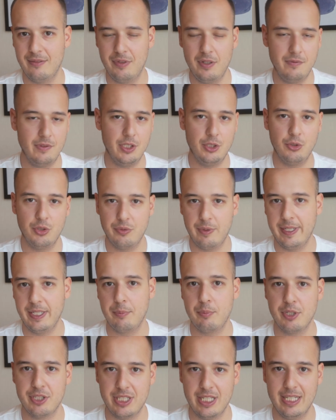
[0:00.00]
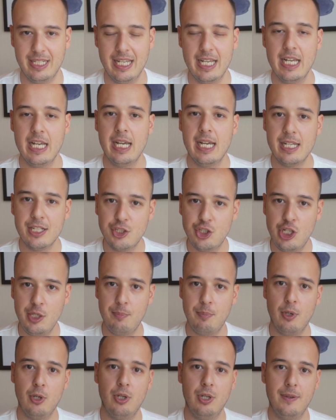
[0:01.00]
15 to 20%
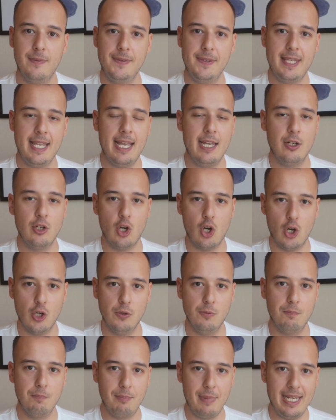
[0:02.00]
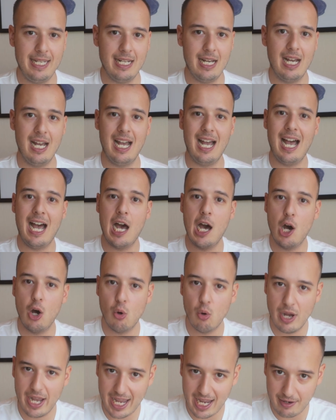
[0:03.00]
cheaper than on Meta.
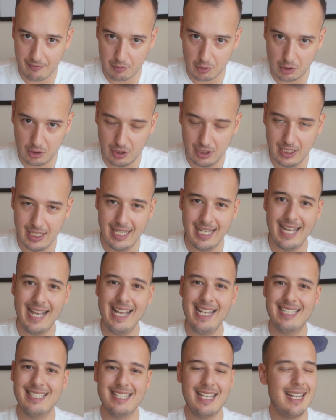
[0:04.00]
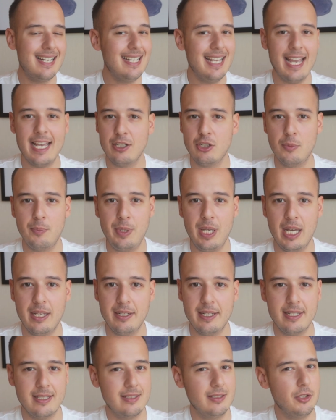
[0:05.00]
However, it's at the end, to be
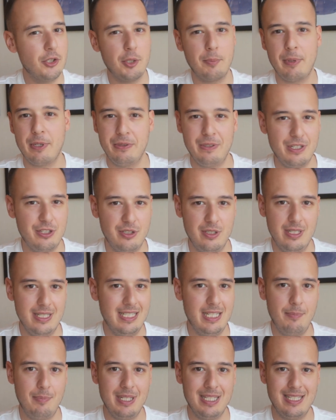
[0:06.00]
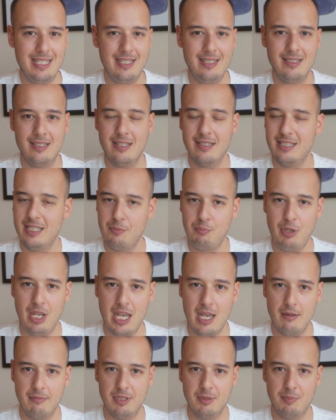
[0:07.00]
honest, not about the CPCs,
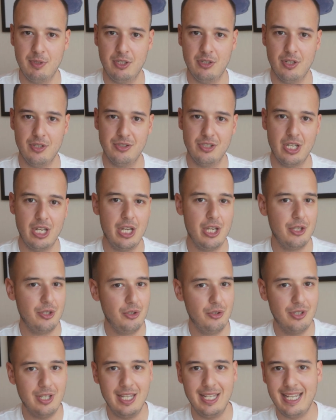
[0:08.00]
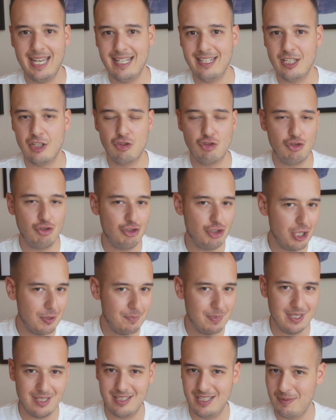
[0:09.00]
CPMs, because you can get the
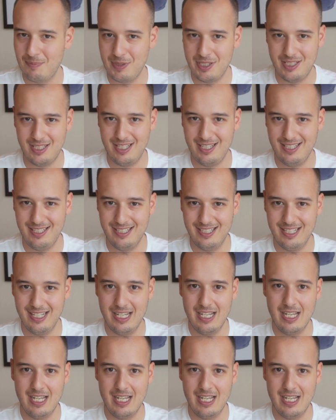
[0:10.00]
cheapest CPCs